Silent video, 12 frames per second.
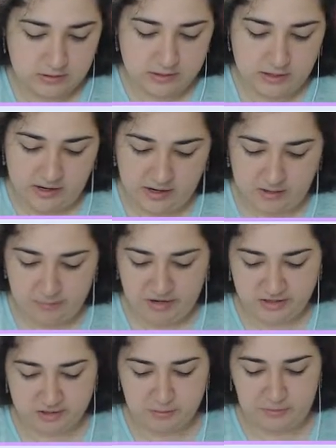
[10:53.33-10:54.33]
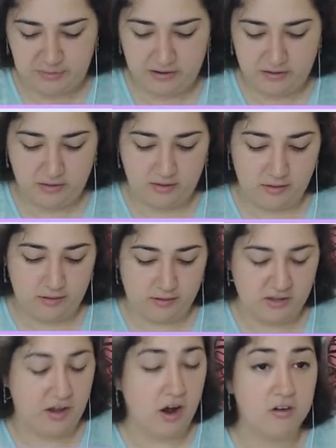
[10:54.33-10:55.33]
I had managed to prepare the,
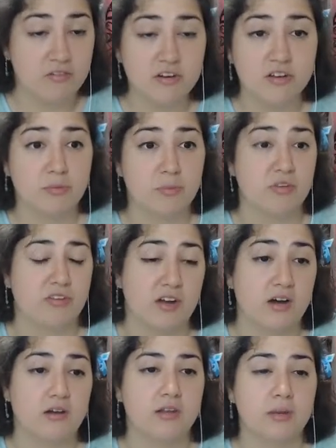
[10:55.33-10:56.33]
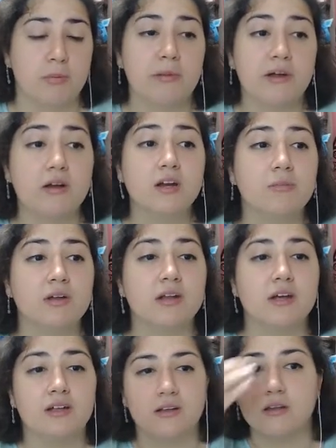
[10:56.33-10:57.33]
the Harvest, Pastel, Leppa Berry, but
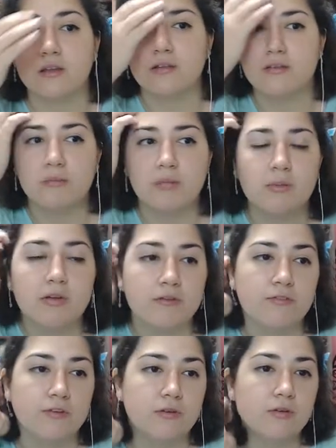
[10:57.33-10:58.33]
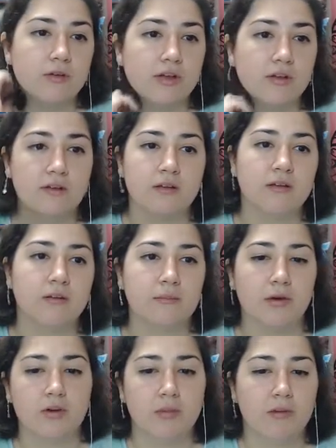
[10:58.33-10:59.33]
I, am um, maybe a few
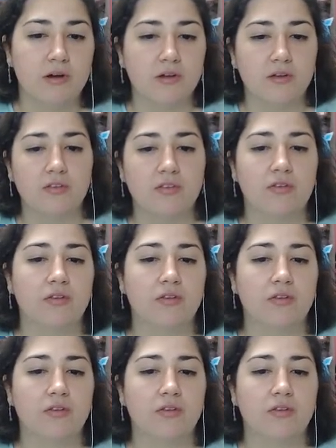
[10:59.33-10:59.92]
Pokeballs.